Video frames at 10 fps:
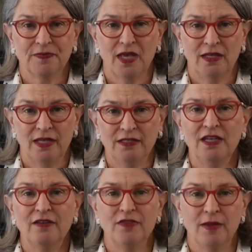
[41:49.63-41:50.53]
And then
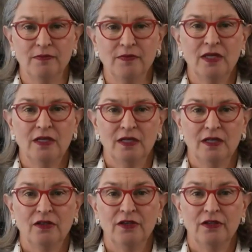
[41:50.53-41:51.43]
give them
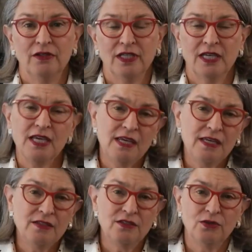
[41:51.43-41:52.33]
the, the
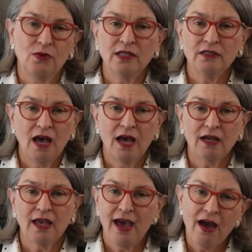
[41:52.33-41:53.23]
keys to
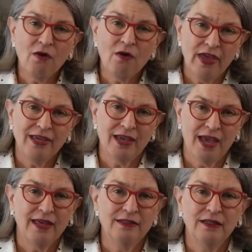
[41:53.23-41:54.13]
unlock how they
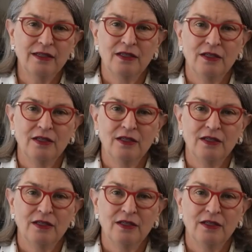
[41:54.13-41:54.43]
can